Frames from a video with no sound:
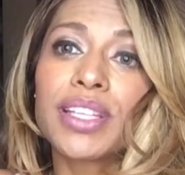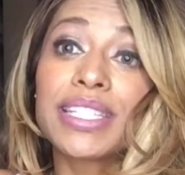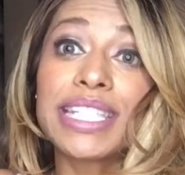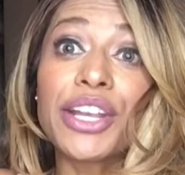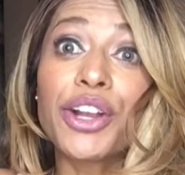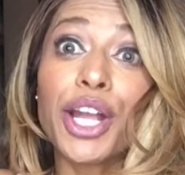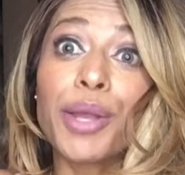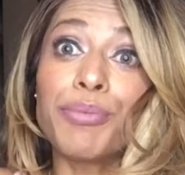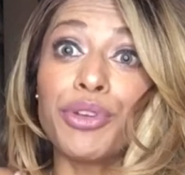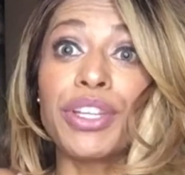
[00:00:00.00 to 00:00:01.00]

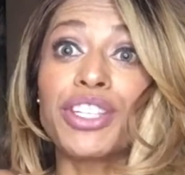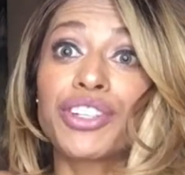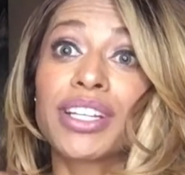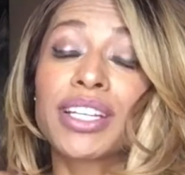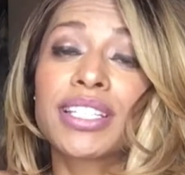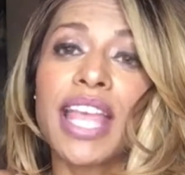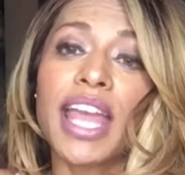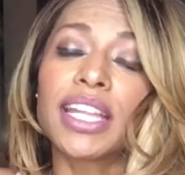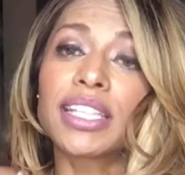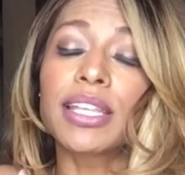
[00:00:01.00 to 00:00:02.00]
secret beauty tricks
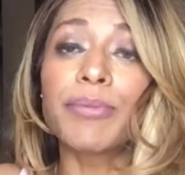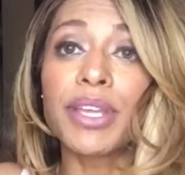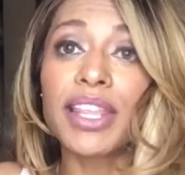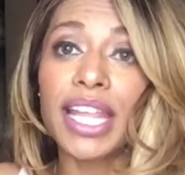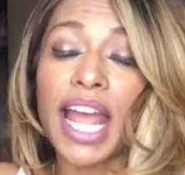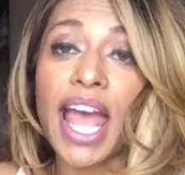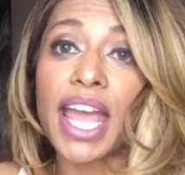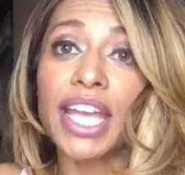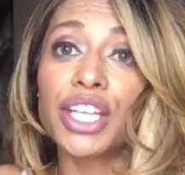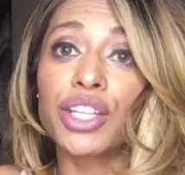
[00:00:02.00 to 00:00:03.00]
and it's something that
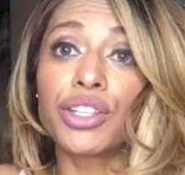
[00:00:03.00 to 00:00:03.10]
I